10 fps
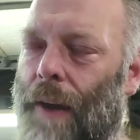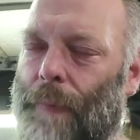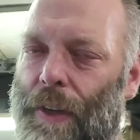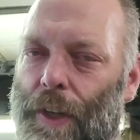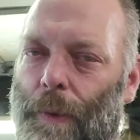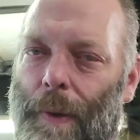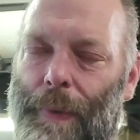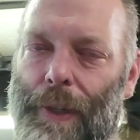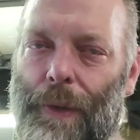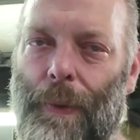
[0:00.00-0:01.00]
I'm not sure what I'm
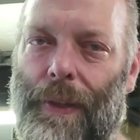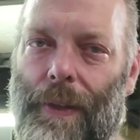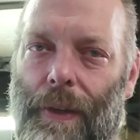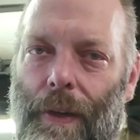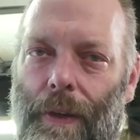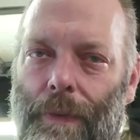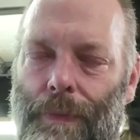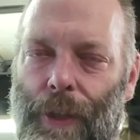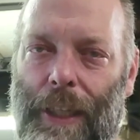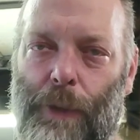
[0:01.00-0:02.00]
going to do with the
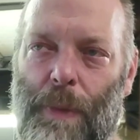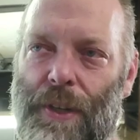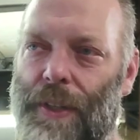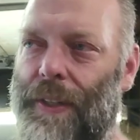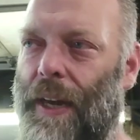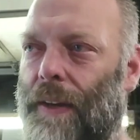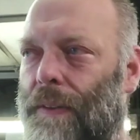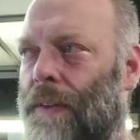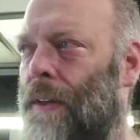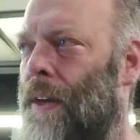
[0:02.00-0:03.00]
transmission
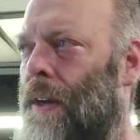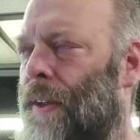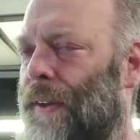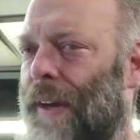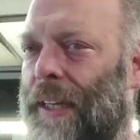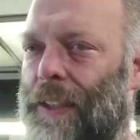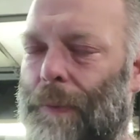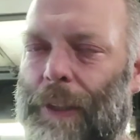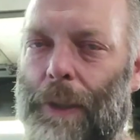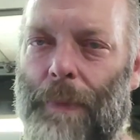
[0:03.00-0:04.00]
yet. You guys
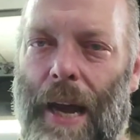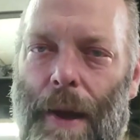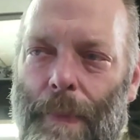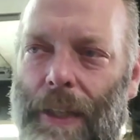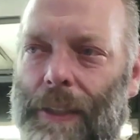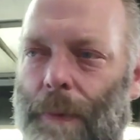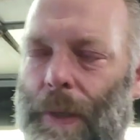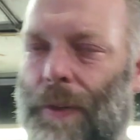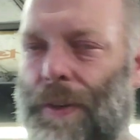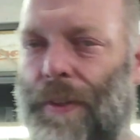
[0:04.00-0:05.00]
leave me some comments. Let
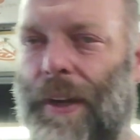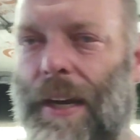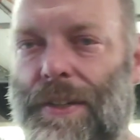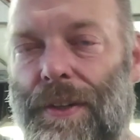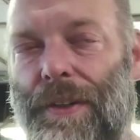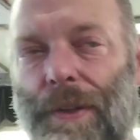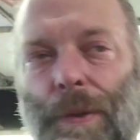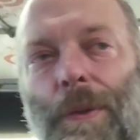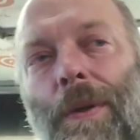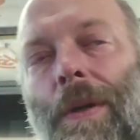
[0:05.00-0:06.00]
me know what you think I should
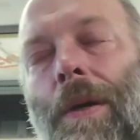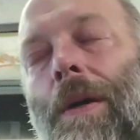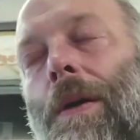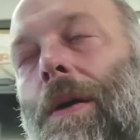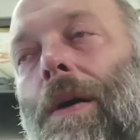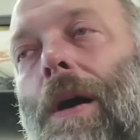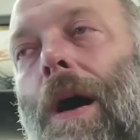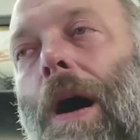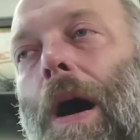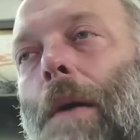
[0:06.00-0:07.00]
do.
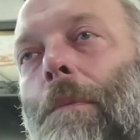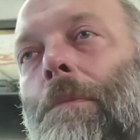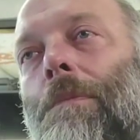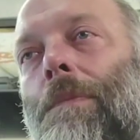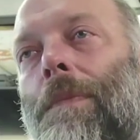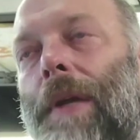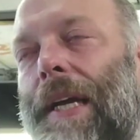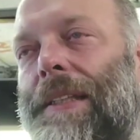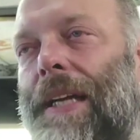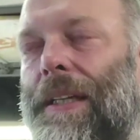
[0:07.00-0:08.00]

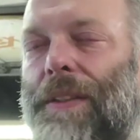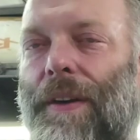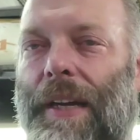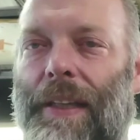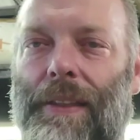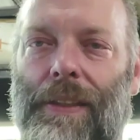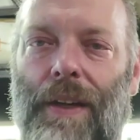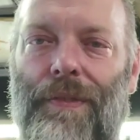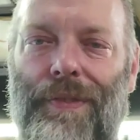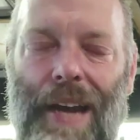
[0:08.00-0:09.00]
Like I said, it's already got the
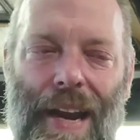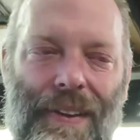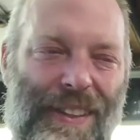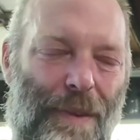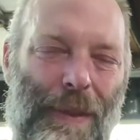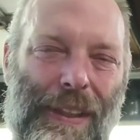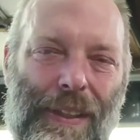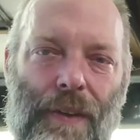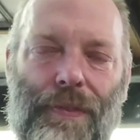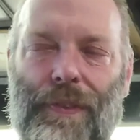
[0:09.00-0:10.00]
stuff, some of the
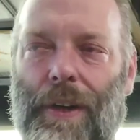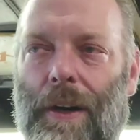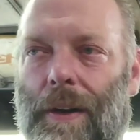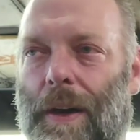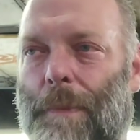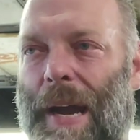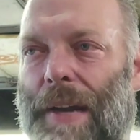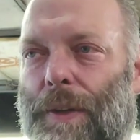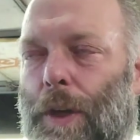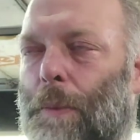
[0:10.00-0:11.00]
stuff for a
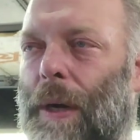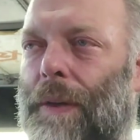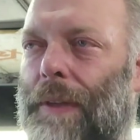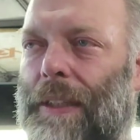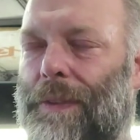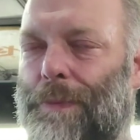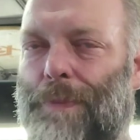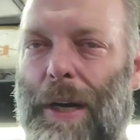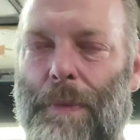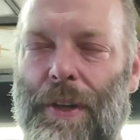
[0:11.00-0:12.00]
manual, but it's
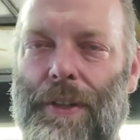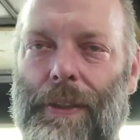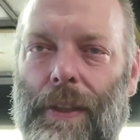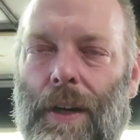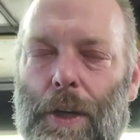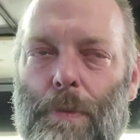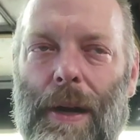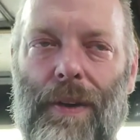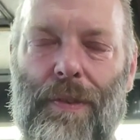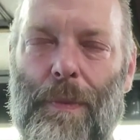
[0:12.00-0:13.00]
pretty much just a clutch
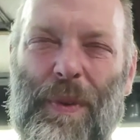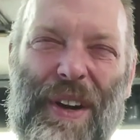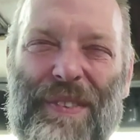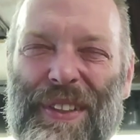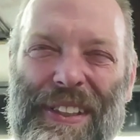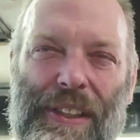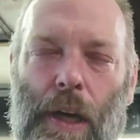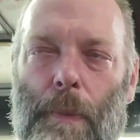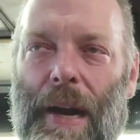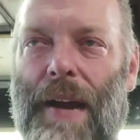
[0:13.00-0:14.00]
pedal from what I really
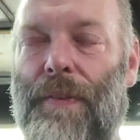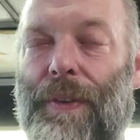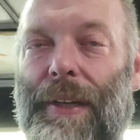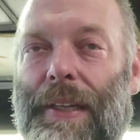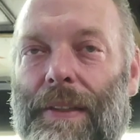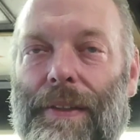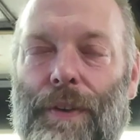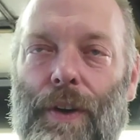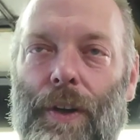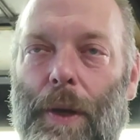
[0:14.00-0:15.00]
saw, but I really
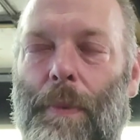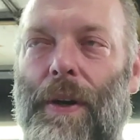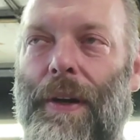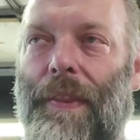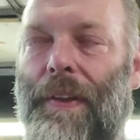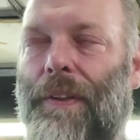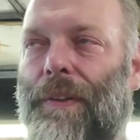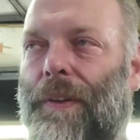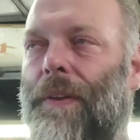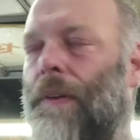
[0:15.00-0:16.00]
crawled up underneath it
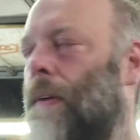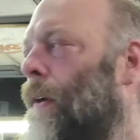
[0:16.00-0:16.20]
and looked.